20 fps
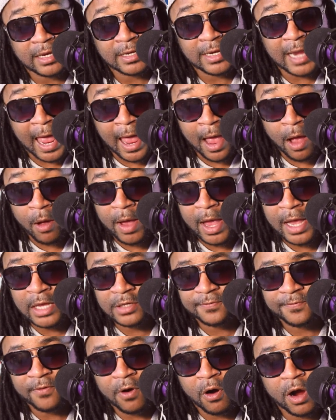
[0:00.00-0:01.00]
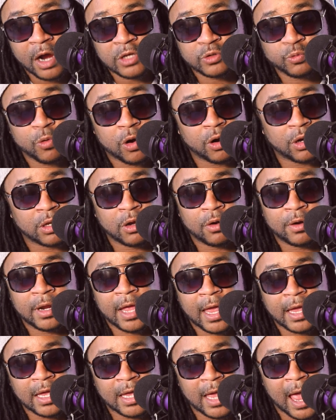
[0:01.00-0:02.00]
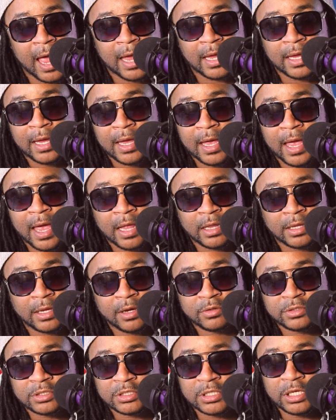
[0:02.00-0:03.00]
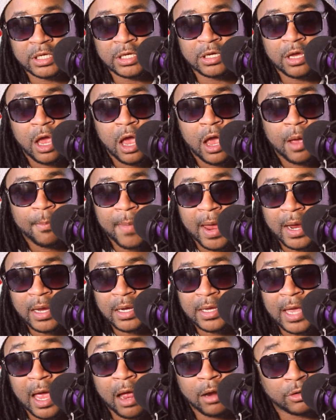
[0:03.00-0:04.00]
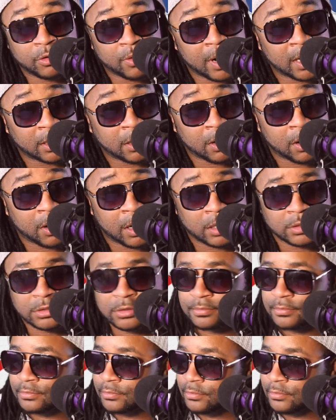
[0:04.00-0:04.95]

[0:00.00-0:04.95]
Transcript: Now, as far as working on the EIN, LLC, bank account, and credit cards,